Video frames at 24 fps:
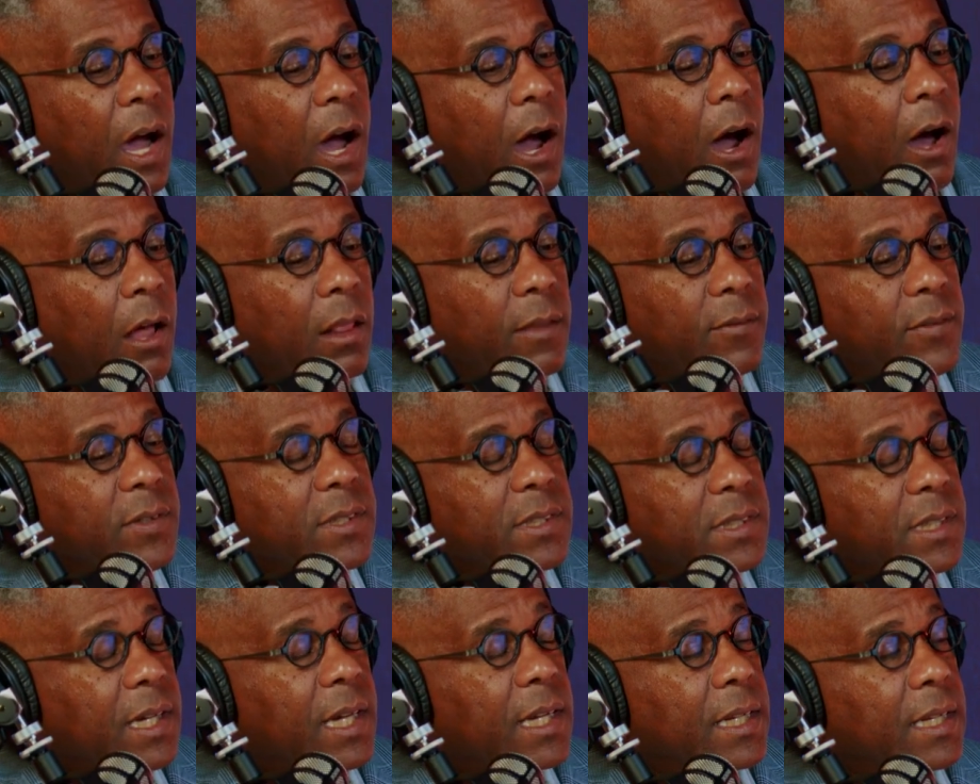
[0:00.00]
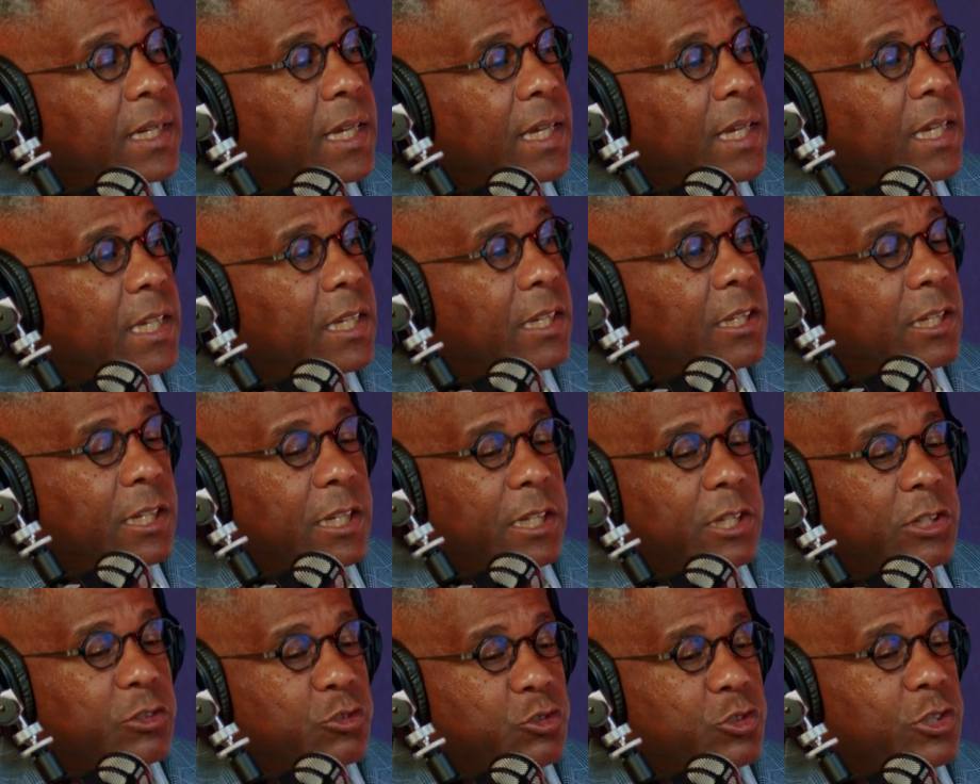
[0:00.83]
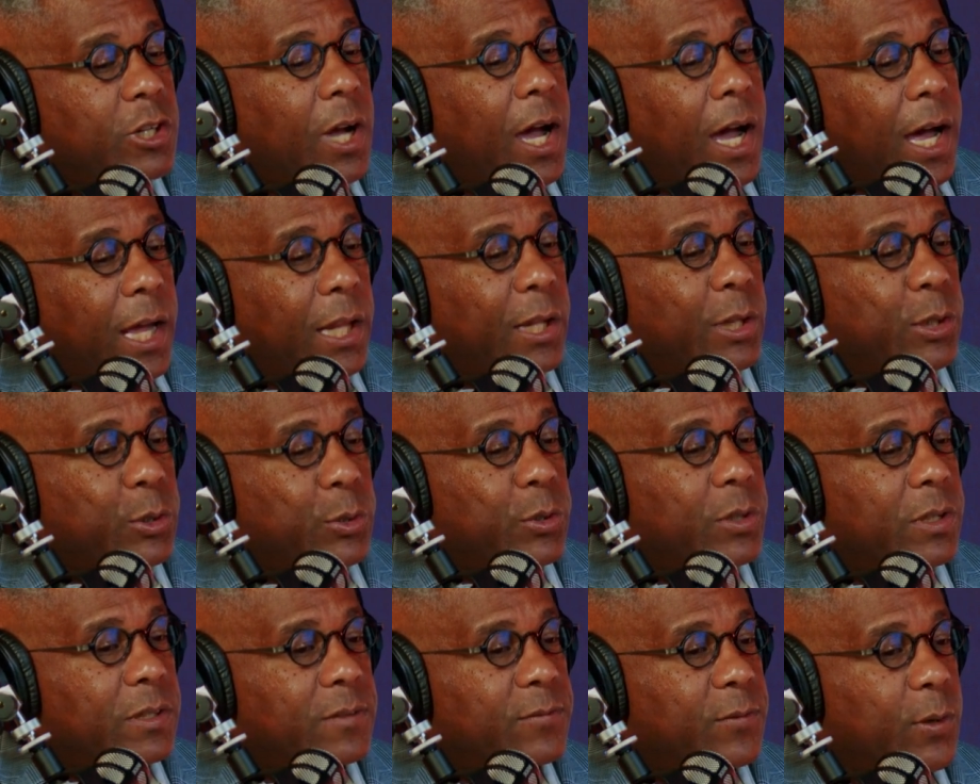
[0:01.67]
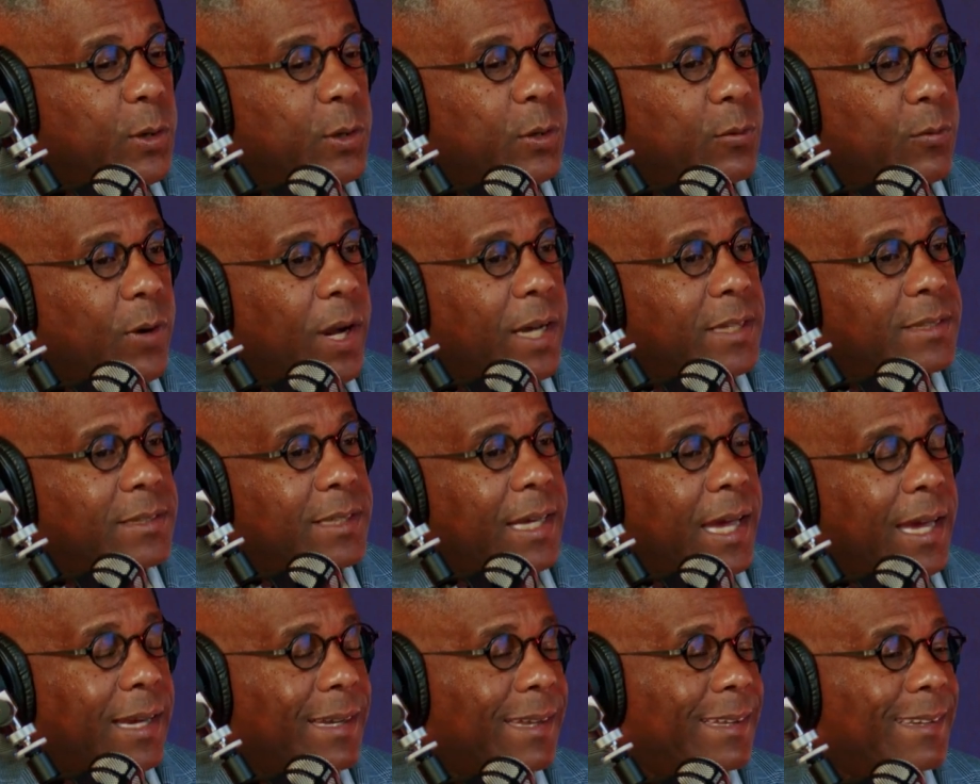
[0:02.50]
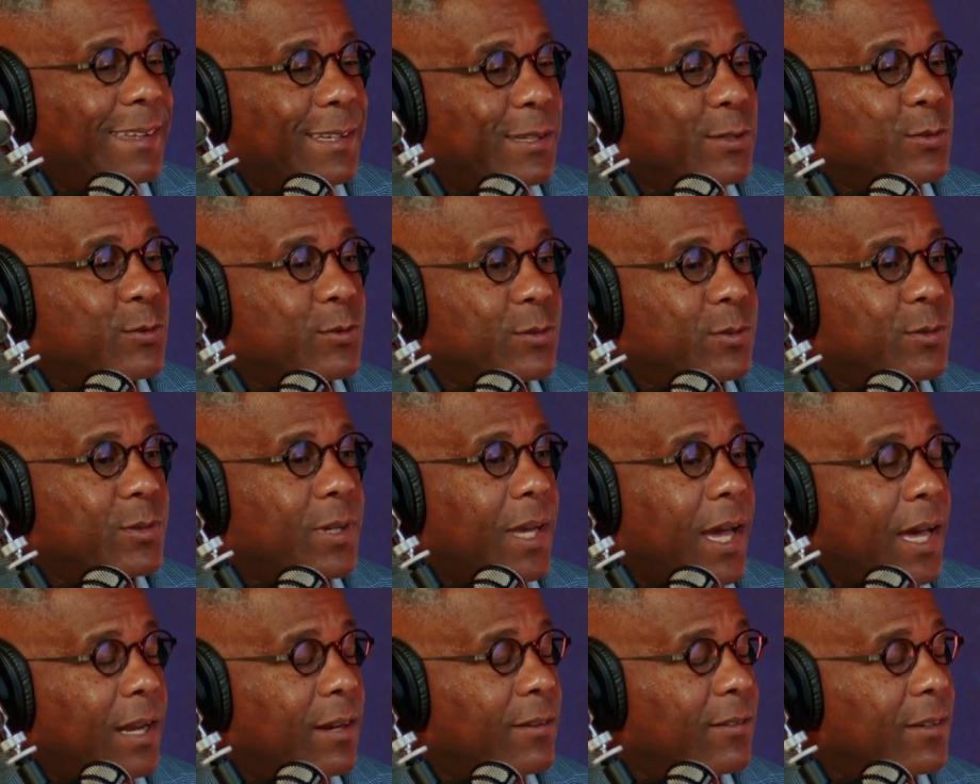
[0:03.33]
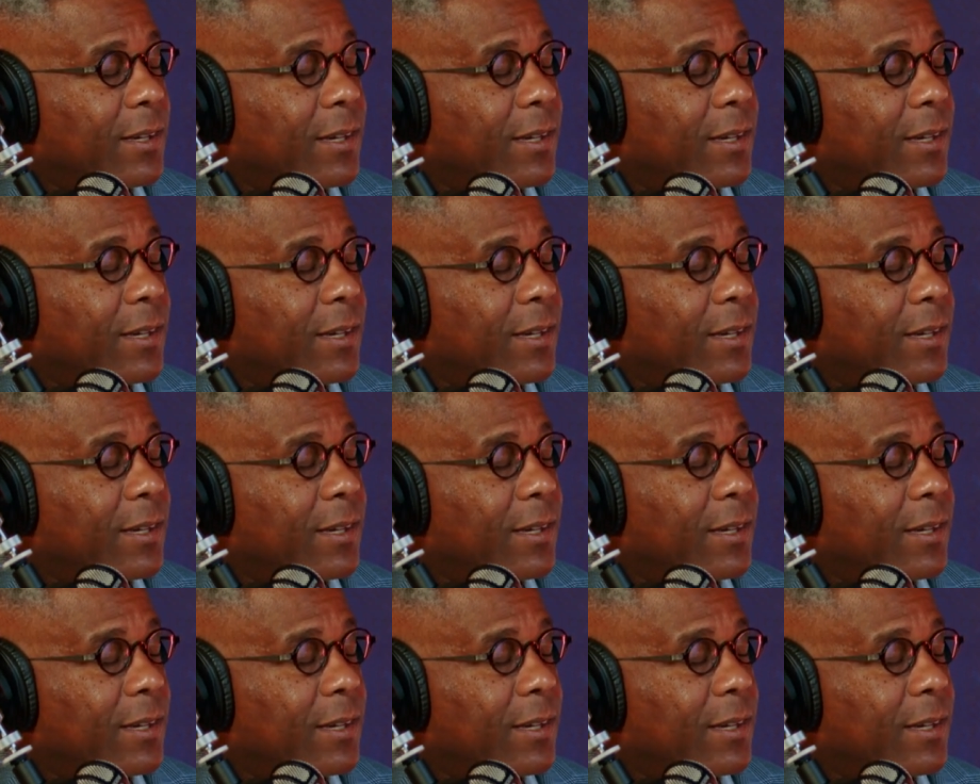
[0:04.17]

all of a sudden in the John Lewis Voting Rights Act, and this was kind of